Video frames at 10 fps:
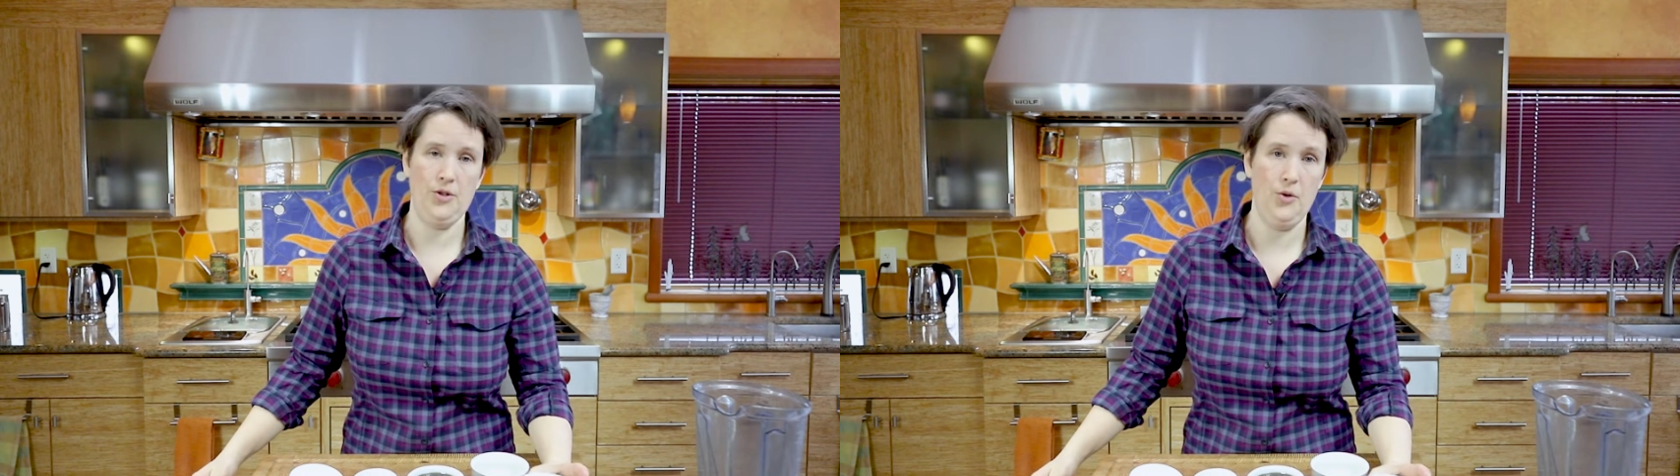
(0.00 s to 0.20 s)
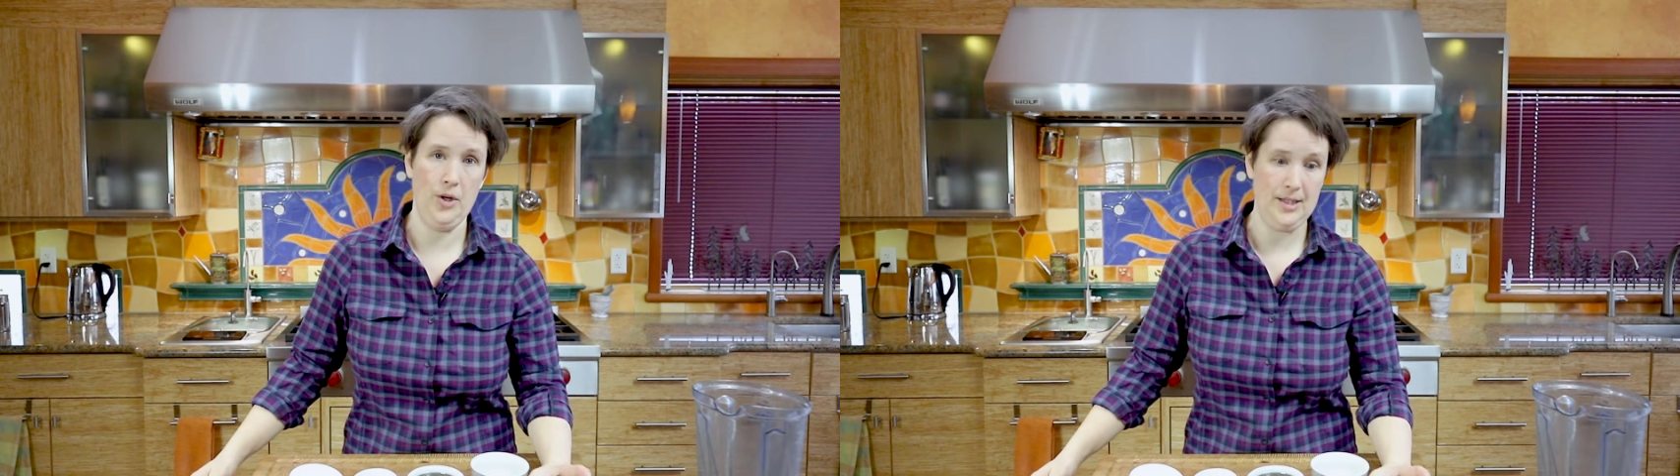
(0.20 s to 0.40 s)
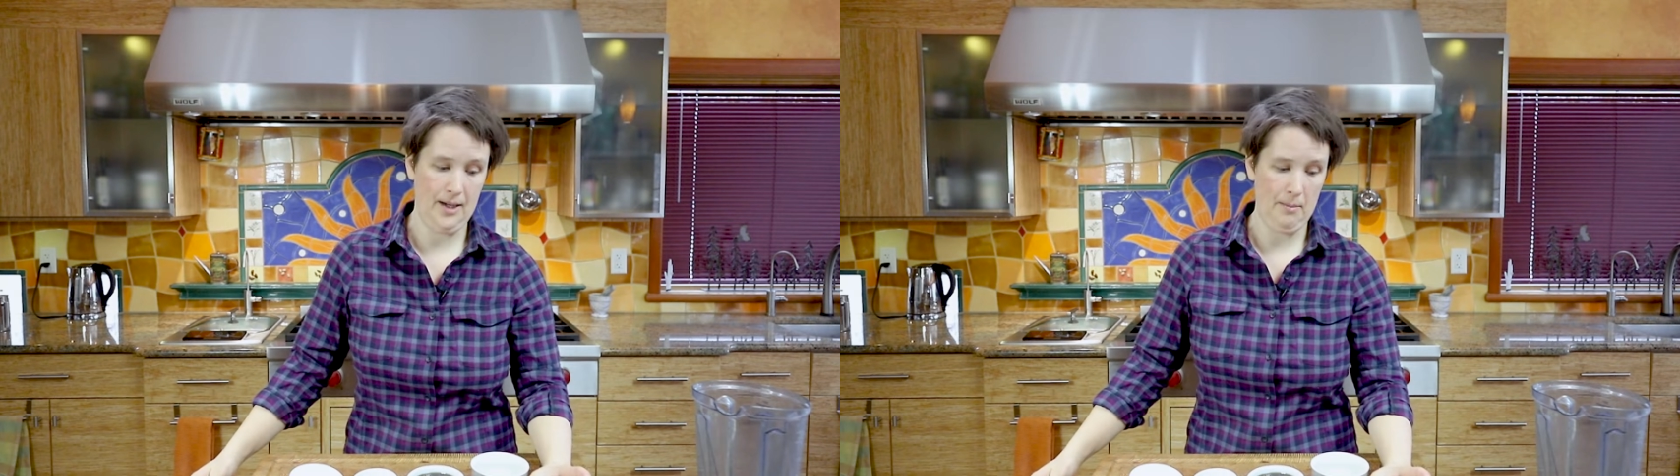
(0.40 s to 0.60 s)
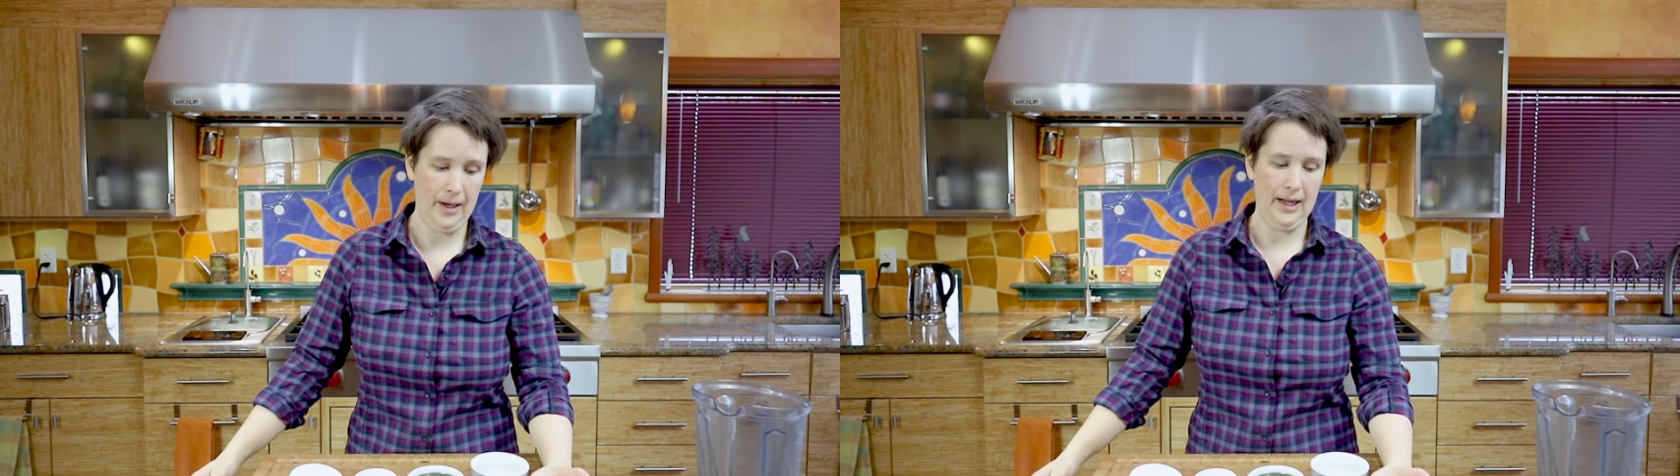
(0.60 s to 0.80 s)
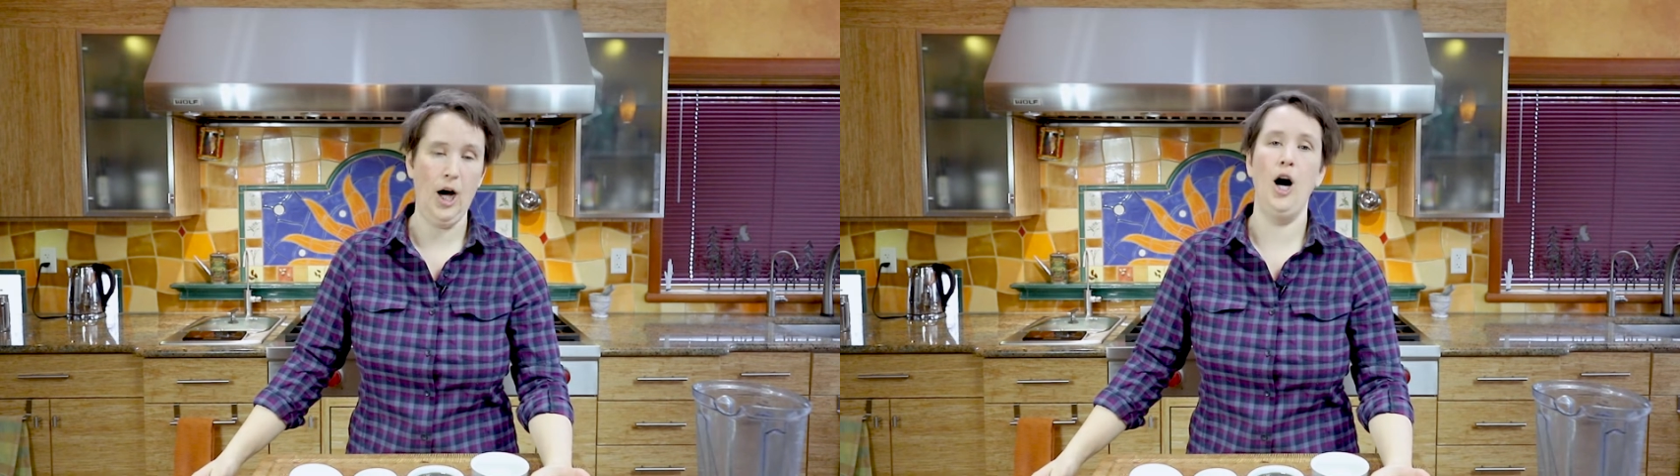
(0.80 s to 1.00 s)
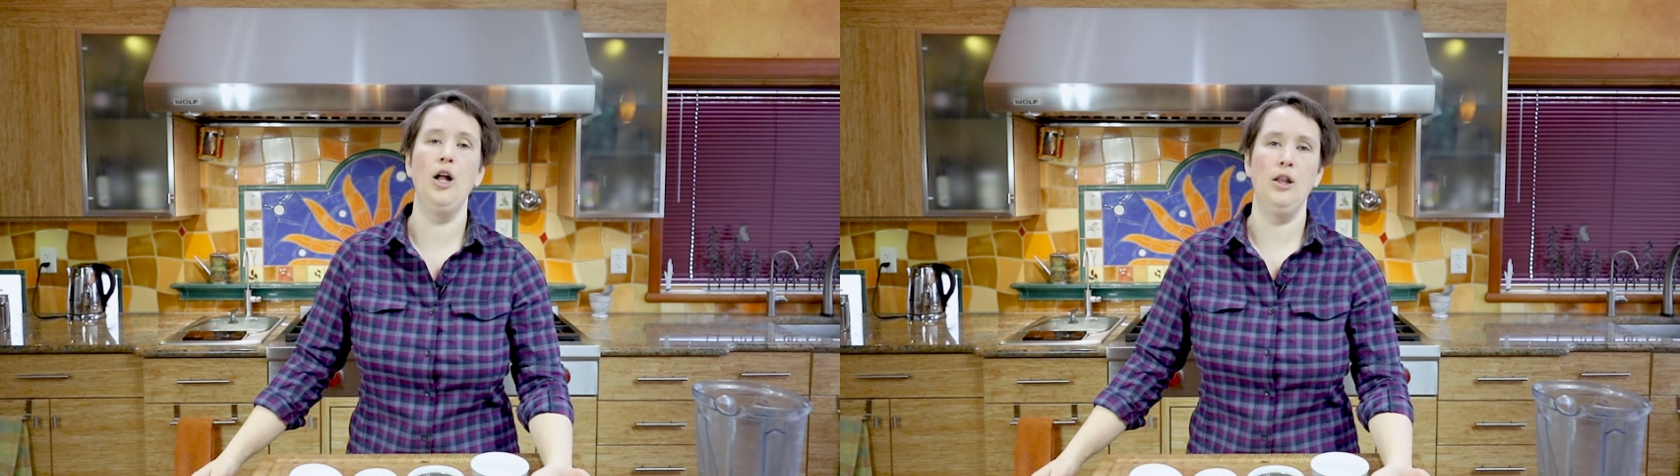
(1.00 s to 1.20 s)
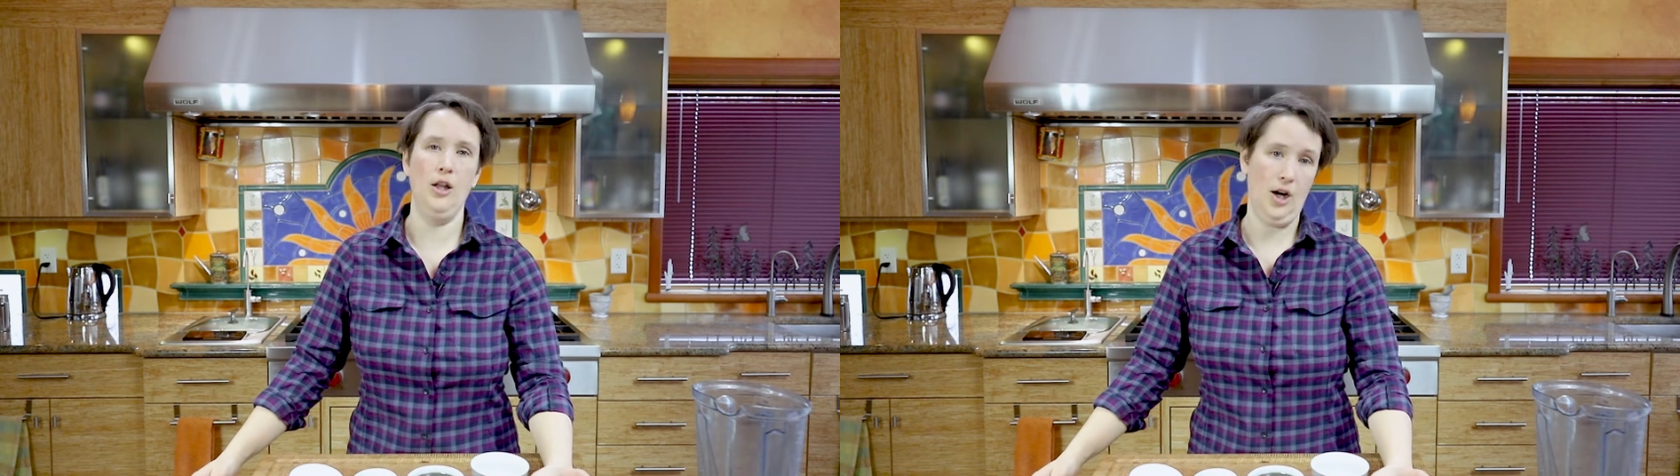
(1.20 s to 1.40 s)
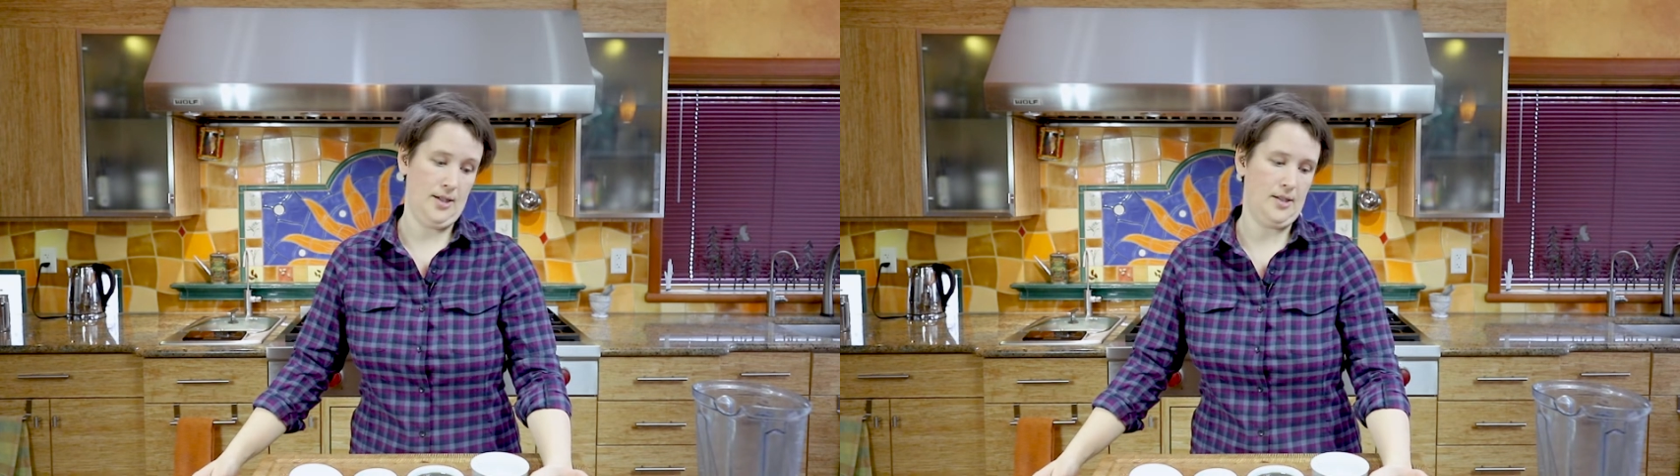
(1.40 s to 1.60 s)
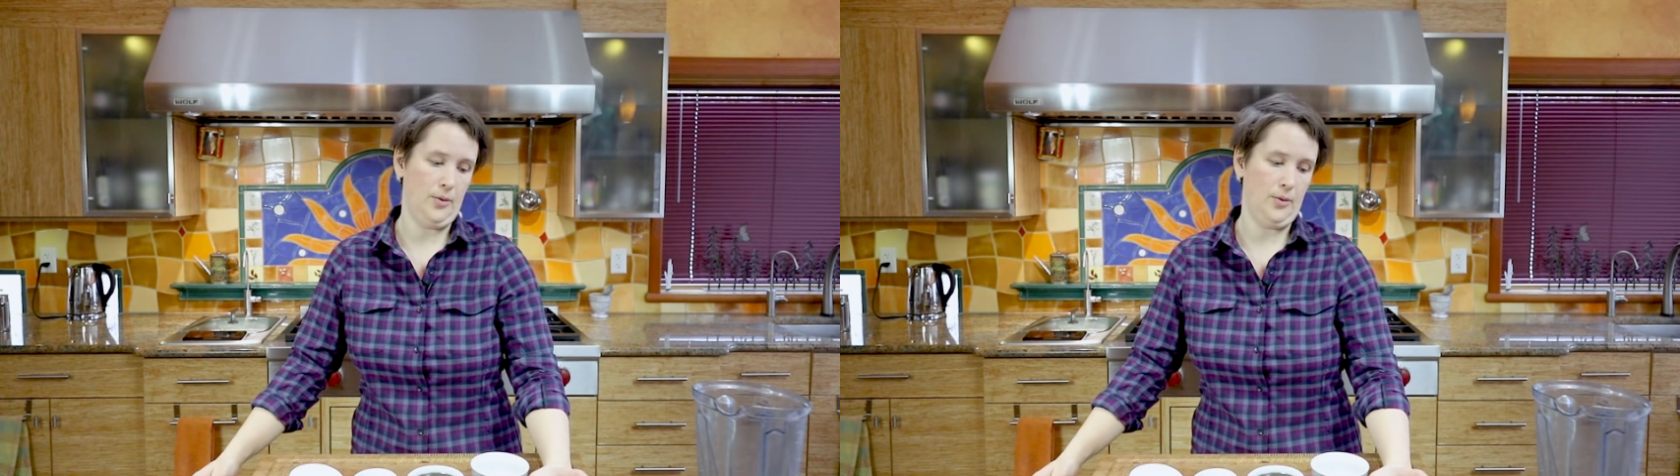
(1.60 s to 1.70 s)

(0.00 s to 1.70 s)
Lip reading: soaking time by a lot.